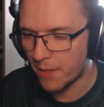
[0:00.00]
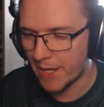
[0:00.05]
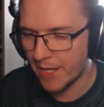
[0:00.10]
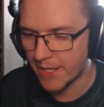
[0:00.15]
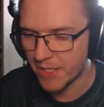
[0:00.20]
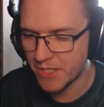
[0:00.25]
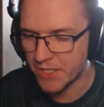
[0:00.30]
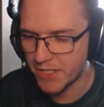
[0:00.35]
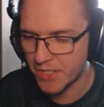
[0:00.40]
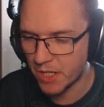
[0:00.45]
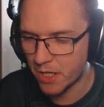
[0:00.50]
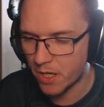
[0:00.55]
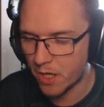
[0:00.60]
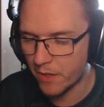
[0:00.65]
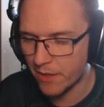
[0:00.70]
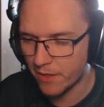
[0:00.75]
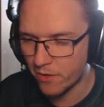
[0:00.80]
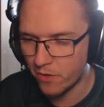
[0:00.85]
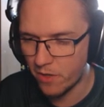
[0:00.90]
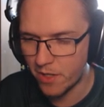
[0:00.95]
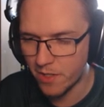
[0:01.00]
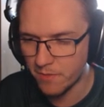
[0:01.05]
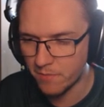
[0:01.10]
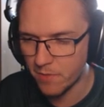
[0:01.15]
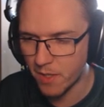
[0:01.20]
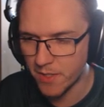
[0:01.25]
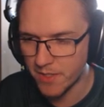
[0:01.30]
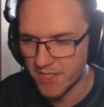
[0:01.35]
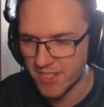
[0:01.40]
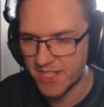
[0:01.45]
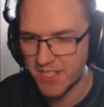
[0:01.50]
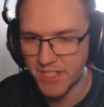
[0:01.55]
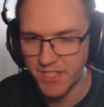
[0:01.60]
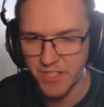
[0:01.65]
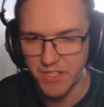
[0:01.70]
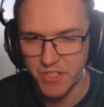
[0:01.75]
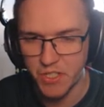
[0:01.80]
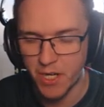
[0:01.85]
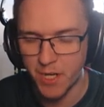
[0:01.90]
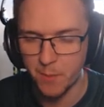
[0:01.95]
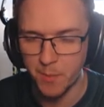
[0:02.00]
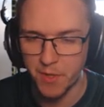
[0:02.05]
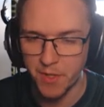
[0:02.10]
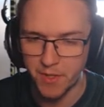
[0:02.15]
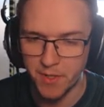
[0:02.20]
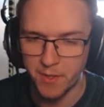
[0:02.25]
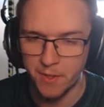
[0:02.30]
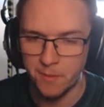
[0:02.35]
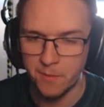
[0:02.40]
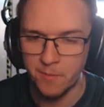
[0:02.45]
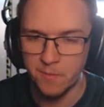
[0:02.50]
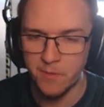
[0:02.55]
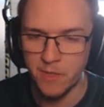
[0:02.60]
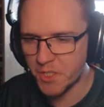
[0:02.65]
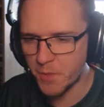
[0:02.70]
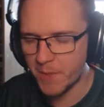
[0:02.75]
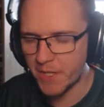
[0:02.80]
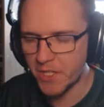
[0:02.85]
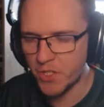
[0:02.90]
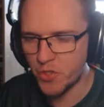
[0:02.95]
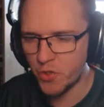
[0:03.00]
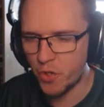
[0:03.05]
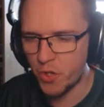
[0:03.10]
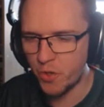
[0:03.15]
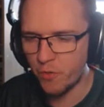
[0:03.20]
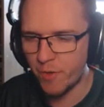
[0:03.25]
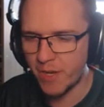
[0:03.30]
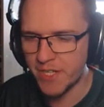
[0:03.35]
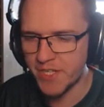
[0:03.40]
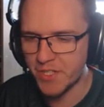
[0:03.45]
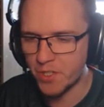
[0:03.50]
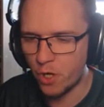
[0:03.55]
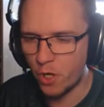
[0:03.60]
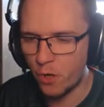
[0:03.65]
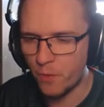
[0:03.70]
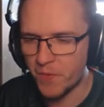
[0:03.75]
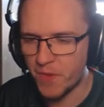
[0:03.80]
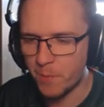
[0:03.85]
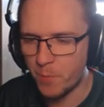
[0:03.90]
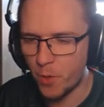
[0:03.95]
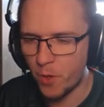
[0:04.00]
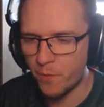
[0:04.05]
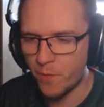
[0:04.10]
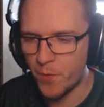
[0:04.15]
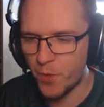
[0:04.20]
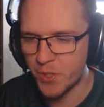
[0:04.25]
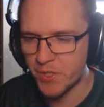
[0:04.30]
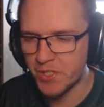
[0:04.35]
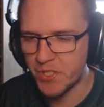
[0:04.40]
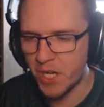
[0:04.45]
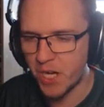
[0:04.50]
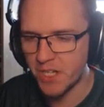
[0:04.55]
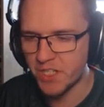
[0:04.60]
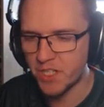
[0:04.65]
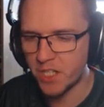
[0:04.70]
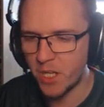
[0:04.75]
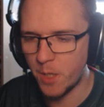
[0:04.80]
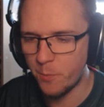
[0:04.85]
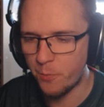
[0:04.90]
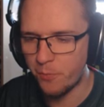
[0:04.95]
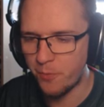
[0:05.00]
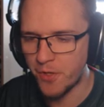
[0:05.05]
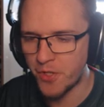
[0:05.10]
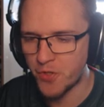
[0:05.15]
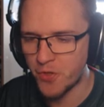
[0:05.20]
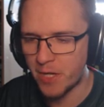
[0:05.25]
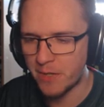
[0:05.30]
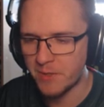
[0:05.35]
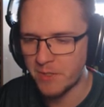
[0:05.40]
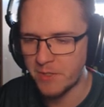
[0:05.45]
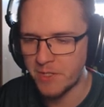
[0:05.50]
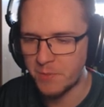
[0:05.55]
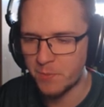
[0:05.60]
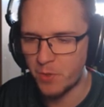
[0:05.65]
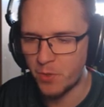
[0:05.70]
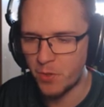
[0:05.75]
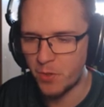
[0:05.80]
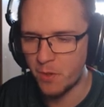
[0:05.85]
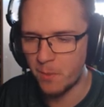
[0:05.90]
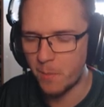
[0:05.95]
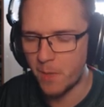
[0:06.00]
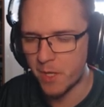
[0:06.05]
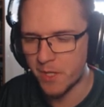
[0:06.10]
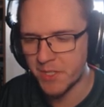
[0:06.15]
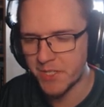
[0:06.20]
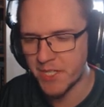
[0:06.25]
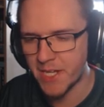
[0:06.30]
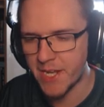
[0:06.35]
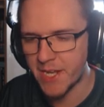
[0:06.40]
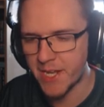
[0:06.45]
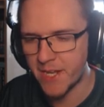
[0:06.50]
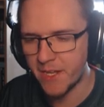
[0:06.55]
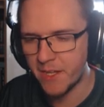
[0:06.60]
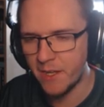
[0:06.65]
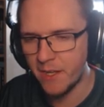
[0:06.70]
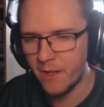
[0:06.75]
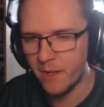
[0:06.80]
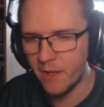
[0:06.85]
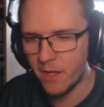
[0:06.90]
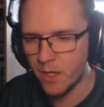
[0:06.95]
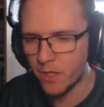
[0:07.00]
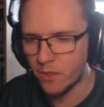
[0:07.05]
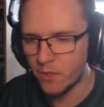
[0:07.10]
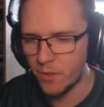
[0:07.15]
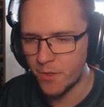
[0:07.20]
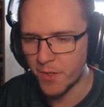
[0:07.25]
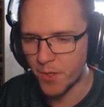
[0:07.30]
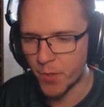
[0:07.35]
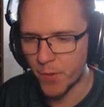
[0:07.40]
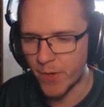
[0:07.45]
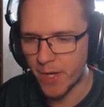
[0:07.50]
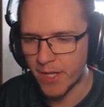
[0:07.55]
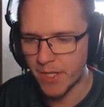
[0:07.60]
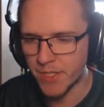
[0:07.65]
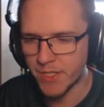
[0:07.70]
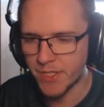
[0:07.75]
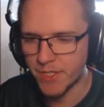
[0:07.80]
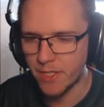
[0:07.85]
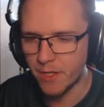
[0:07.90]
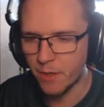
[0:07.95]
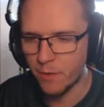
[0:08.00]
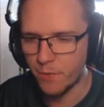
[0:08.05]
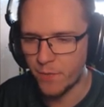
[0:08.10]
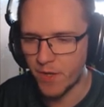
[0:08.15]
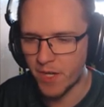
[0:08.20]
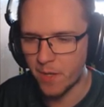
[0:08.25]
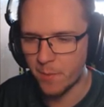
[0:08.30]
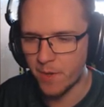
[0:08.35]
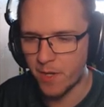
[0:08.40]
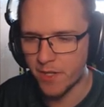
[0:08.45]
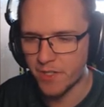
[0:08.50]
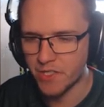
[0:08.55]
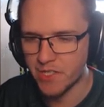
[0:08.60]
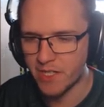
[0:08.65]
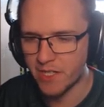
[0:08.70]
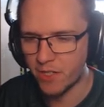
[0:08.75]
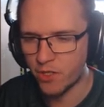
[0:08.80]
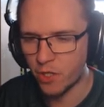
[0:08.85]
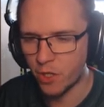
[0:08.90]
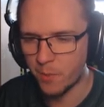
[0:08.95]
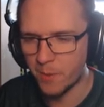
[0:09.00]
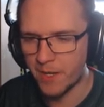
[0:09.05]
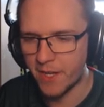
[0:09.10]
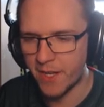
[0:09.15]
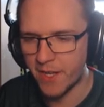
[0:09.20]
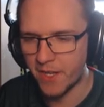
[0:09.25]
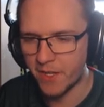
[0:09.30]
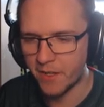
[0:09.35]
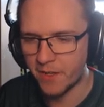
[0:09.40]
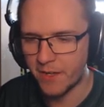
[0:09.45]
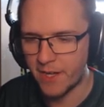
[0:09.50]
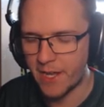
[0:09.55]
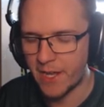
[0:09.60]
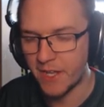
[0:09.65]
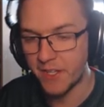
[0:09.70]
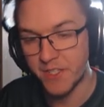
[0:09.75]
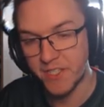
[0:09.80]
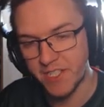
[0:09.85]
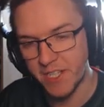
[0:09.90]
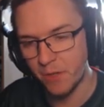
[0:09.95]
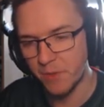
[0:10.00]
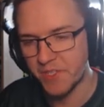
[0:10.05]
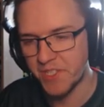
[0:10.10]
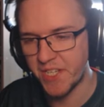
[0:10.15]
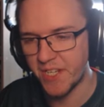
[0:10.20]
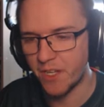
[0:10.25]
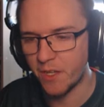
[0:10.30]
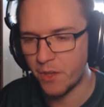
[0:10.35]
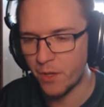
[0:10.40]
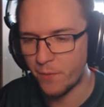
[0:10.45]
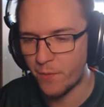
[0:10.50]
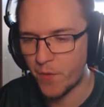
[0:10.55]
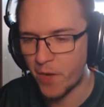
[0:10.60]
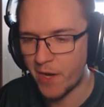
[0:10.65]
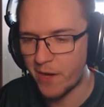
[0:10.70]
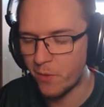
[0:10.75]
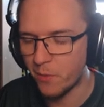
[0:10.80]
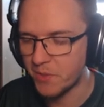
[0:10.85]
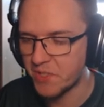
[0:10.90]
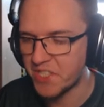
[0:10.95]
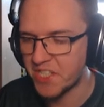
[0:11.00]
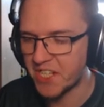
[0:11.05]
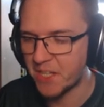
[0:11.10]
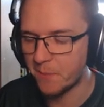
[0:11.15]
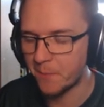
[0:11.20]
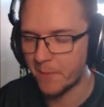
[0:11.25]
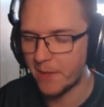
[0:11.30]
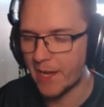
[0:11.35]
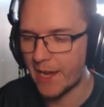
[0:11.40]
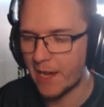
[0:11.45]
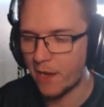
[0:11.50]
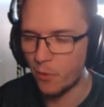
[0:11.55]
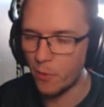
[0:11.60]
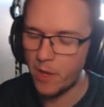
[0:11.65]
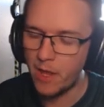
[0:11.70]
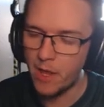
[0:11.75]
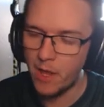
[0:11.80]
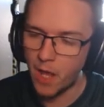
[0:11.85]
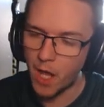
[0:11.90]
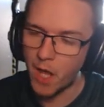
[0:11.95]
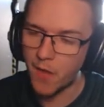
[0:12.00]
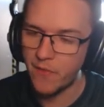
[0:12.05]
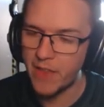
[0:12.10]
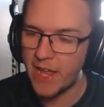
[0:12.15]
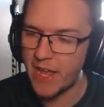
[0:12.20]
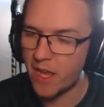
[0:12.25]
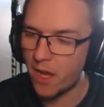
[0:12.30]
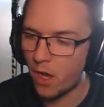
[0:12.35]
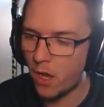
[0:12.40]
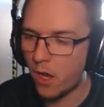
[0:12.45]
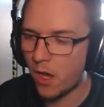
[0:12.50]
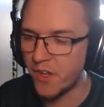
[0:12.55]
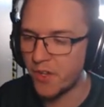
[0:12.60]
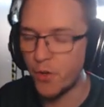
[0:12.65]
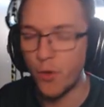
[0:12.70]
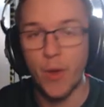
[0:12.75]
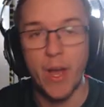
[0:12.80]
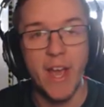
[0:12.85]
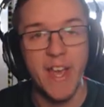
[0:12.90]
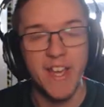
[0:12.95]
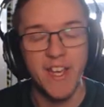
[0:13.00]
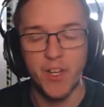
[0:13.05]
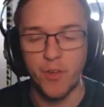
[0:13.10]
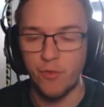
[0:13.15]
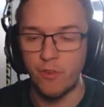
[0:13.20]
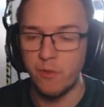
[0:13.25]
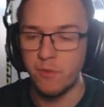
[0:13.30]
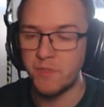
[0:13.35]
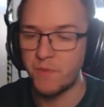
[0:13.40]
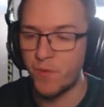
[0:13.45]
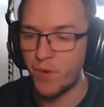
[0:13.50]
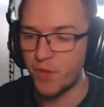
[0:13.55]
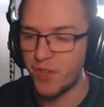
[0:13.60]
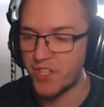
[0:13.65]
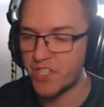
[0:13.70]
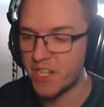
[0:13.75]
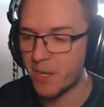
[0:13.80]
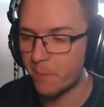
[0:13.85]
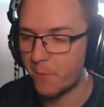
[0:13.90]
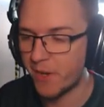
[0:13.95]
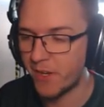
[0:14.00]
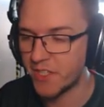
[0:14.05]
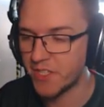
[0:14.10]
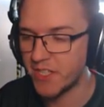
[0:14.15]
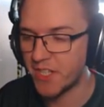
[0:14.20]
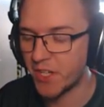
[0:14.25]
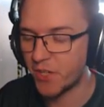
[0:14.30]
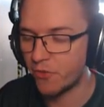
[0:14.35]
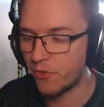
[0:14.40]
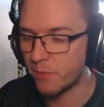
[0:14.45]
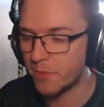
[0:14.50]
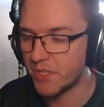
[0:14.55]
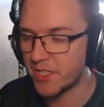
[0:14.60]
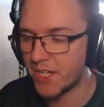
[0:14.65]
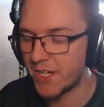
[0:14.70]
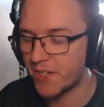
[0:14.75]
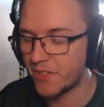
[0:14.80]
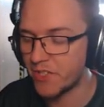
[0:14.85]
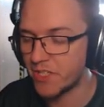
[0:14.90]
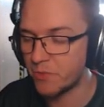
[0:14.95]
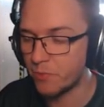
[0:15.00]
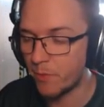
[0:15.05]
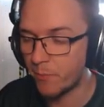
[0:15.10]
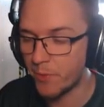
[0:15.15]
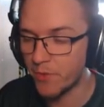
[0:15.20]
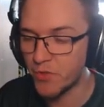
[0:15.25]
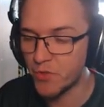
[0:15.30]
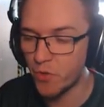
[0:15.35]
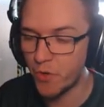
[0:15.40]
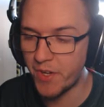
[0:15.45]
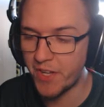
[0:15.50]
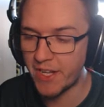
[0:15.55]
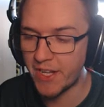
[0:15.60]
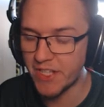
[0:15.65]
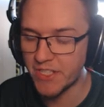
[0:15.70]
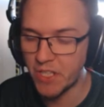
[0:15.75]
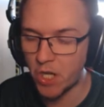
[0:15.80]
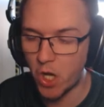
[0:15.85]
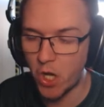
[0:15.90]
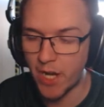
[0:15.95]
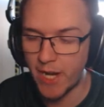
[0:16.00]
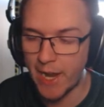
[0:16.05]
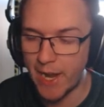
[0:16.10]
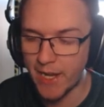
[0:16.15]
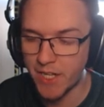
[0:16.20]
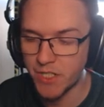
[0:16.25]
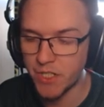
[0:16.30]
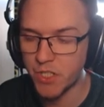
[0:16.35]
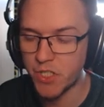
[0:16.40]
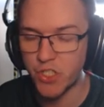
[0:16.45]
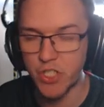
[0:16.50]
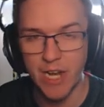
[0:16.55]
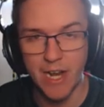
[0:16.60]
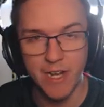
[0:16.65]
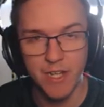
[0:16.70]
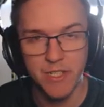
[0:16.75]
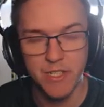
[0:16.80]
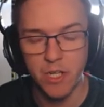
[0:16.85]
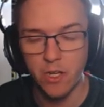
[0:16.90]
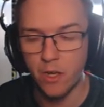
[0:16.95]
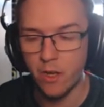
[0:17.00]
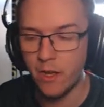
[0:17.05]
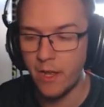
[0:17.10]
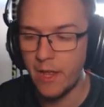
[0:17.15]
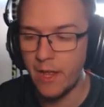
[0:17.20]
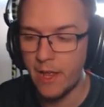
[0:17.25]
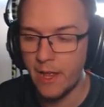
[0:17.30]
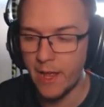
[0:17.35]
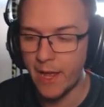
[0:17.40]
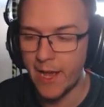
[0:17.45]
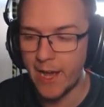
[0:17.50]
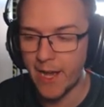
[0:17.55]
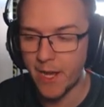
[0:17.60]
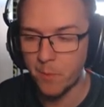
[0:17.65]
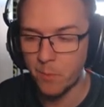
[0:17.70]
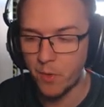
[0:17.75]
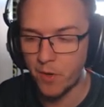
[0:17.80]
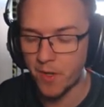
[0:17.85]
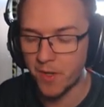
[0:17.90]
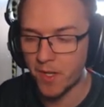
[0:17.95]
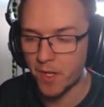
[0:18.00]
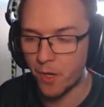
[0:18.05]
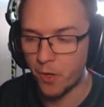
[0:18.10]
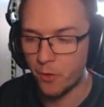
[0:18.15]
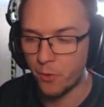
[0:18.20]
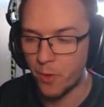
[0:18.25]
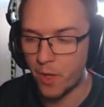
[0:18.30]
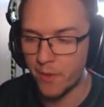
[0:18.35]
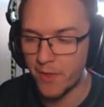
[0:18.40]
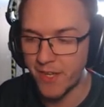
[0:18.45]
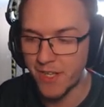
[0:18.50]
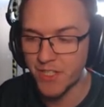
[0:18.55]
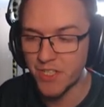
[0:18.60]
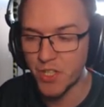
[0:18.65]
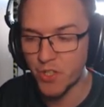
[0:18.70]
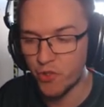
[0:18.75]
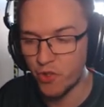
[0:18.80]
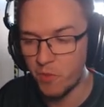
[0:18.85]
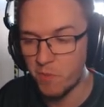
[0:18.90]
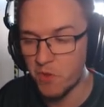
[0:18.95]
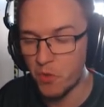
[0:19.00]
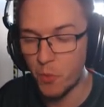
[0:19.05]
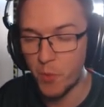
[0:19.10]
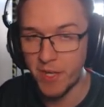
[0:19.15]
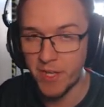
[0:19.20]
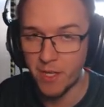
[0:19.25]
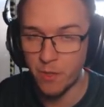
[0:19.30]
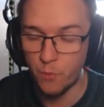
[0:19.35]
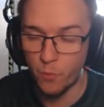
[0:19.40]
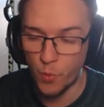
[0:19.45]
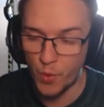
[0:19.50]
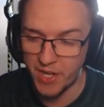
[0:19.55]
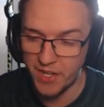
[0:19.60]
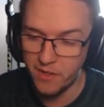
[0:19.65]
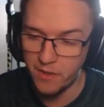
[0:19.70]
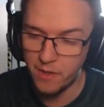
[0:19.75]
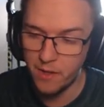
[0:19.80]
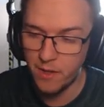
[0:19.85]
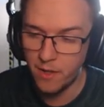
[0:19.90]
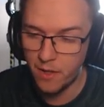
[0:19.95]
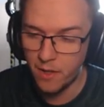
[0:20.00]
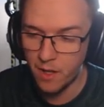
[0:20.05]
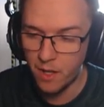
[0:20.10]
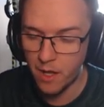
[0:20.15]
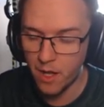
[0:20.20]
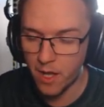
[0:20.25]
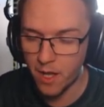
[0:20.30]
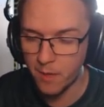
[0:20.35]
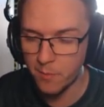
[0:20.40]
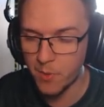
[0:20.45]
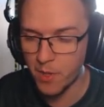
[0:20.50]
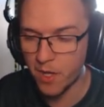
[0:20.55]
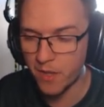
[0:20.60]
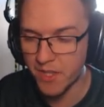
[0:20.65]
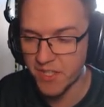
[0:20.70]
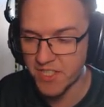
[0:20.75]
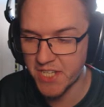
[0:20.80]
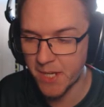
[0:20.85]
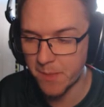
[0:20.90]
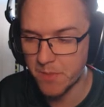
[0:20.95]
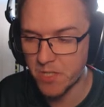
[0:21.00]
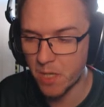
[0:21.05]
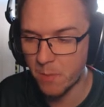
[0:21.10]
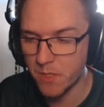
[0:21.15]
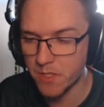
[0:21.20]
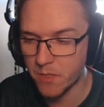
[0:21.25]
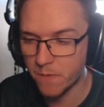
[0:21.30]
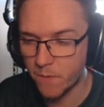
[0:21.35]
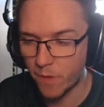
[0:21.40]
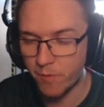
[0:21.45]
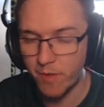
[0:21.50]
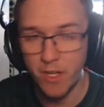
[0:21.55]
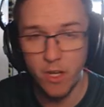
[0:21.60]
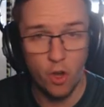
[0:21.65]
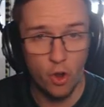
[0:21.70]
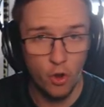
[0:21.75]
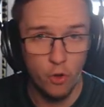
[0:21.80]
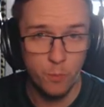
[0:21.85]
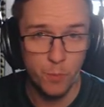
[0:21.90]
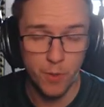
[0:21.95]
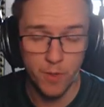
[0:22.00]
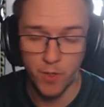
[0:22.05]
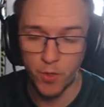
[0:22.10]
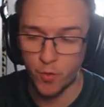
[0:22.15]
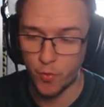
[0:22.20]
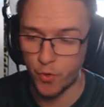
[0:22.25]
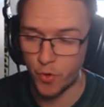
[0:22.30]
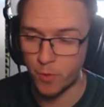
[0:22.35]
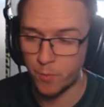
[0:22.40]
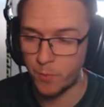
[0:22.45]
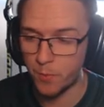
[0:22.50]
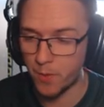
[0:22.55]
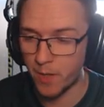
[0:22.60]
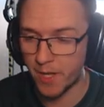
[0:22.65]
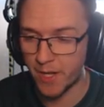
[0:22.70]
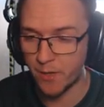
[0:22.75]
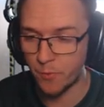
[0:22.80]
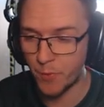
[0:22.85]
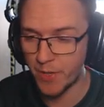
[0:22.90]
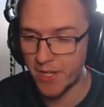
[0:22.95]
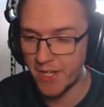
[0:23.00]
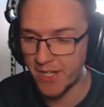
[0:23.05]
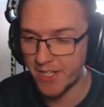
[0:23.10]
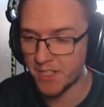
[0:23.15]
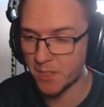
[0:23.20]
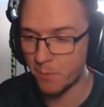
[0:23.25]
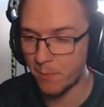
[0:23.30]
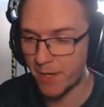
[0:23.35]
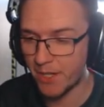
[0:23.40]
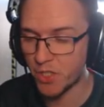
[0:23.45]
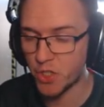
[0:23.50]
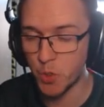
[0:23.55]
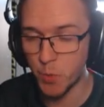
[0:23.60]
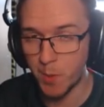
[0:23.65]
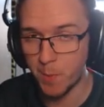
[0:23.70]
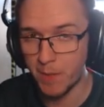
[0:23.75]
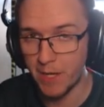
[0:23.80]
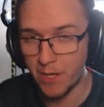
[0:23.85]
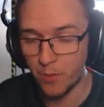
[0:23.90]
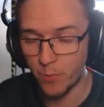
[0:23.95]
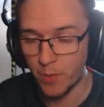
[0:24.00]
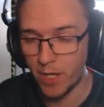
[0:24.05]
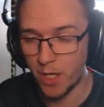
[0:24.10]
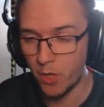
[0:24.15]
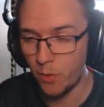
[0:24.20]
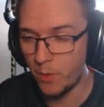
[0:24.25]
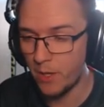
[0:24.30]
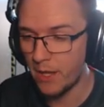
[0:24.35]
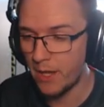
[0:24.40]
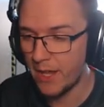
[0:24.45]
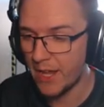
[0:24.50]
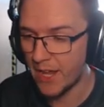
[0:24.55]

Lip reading: Malang Sarr. They've got a decent side, Monaco. So we can draw the rest of the pot four sides: Club Brugge, Trabzonspor, Marseille, Ludogorets, Fenerbahce, Copenhagen, and Celtic, the final team out. And there are your eight groups for the Champions League group stages. We've been drawn against Ajax, Shakhtar, and Monaco. I think it's a group that we can win, but at the same time, it's a very open group. Like, we need to make sure we play well.